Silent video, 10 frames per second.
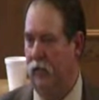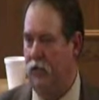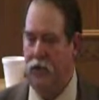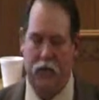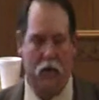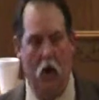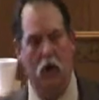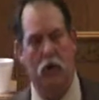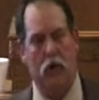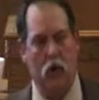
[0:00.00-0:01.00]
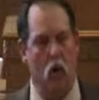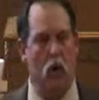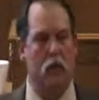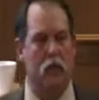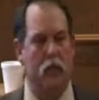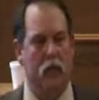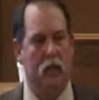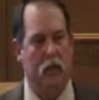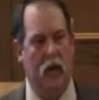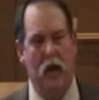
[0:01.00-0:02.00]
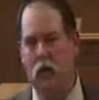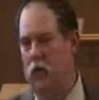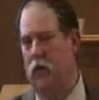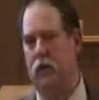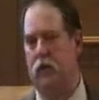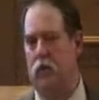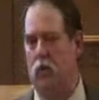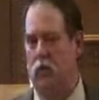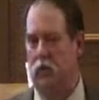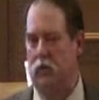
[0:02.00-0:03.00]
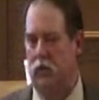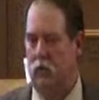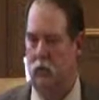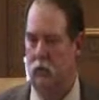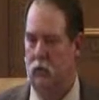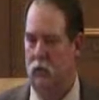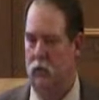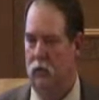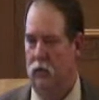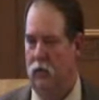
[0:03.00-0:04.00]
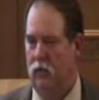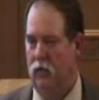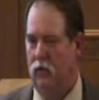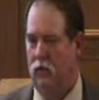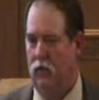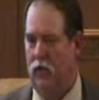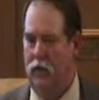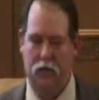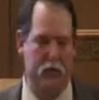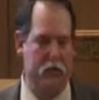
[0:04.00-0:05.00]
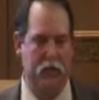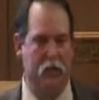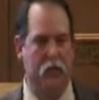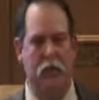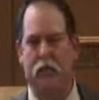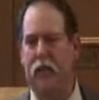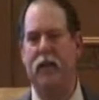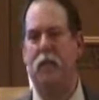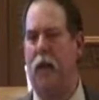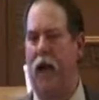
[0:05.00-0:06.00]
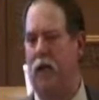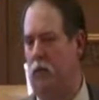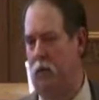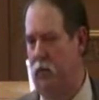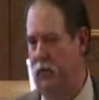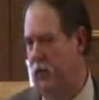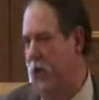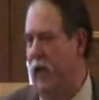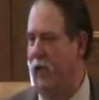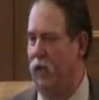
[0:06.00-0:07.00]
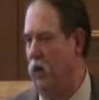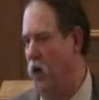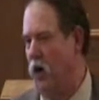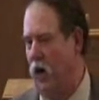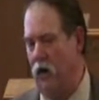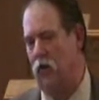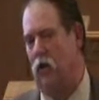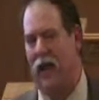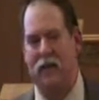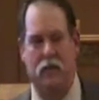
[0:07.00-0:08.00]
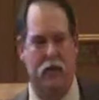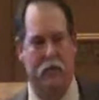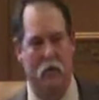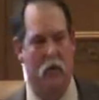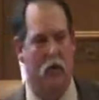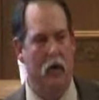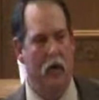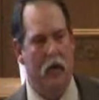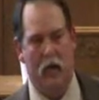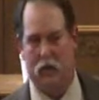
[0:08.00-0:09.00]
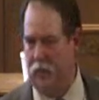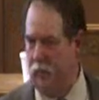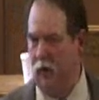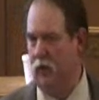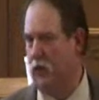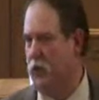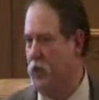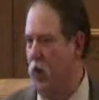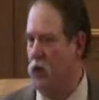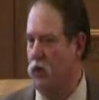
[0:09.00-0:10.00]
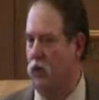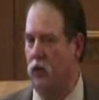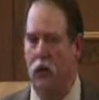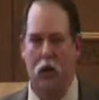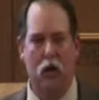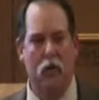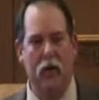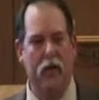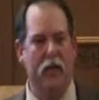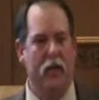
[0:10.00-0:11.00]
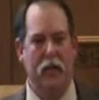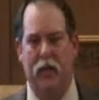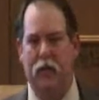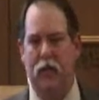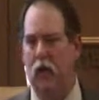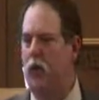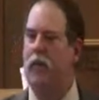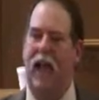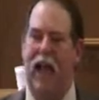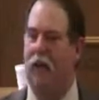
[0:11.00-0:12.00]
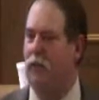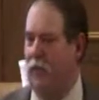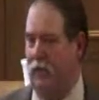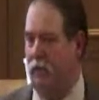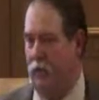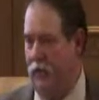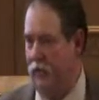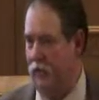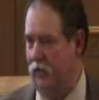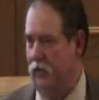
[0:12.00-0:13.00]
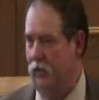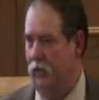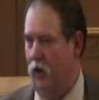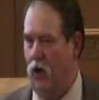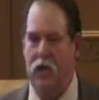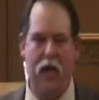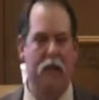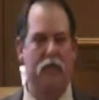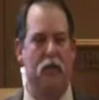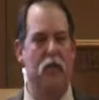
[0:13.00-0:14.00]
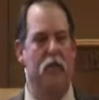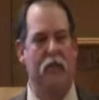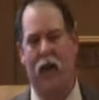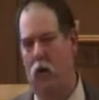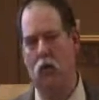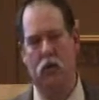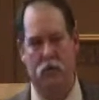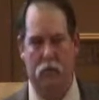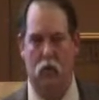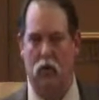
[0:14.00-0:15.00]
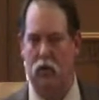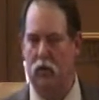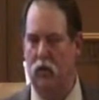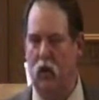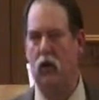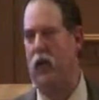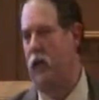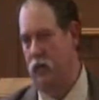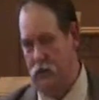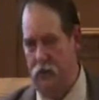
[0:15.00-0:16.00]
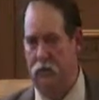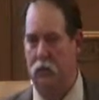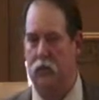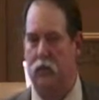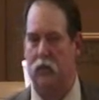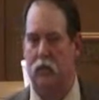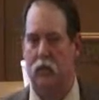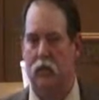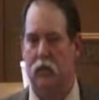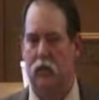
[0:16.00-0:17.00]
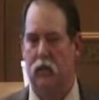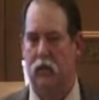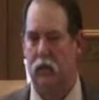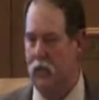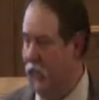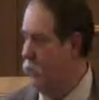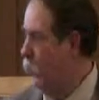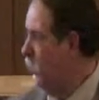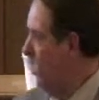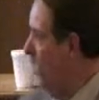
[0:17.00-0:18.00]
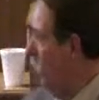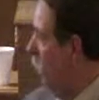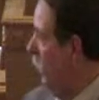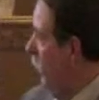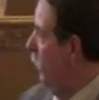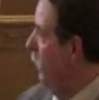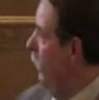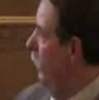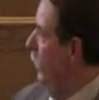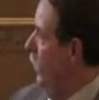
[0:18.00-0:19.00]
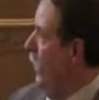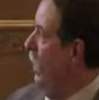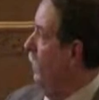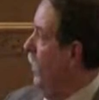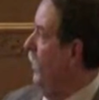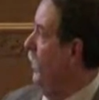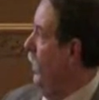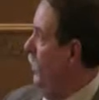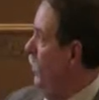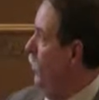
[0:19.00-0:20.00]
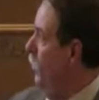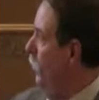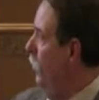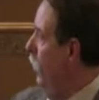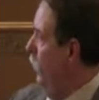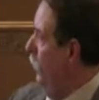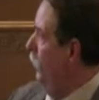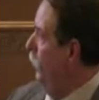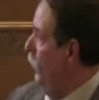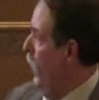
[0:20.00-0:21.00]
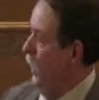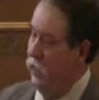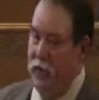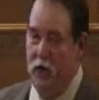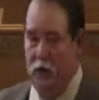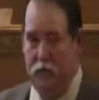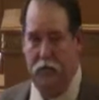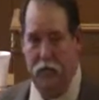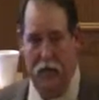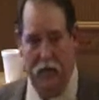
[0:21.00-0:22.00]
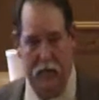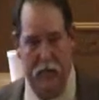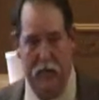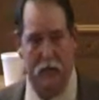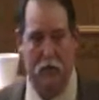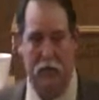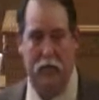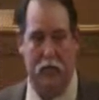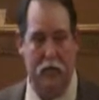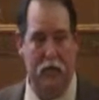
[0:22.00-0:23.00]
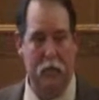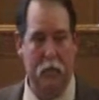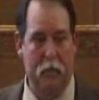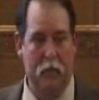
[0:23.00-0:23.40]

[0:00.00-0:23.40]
You can go to the courts, I want to get a divorce. And we're just incompatible. We just can't get along. I don't like her anymore. She burns the toast. Or really, you don't even have to give a reason. All you have to do is say, I want a divorce. Okay, here's your divorce. So that's what's going on here. Doesn't have anything to do with fidelity or infidelity or anything.